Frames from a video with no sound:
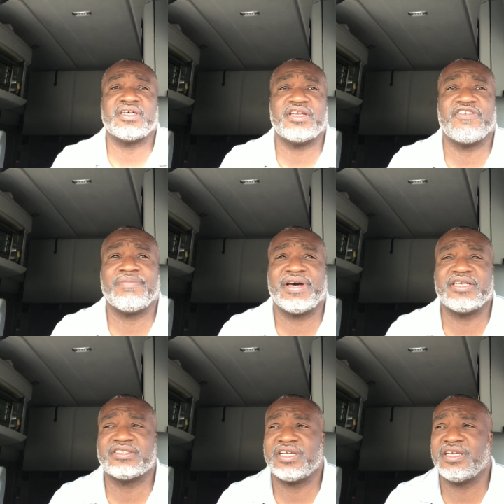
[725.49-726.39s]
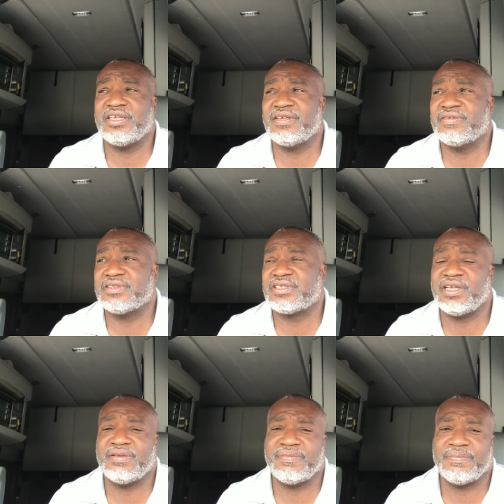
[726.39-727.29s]
everybody stay
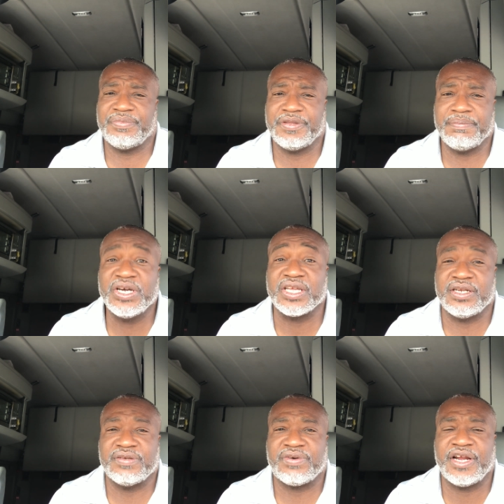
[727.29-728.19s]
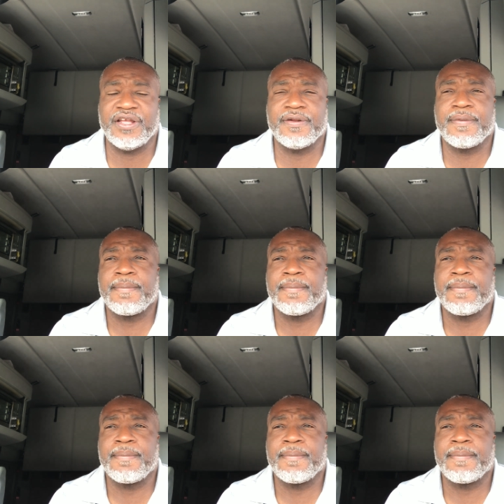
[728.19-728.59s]
booking it, right?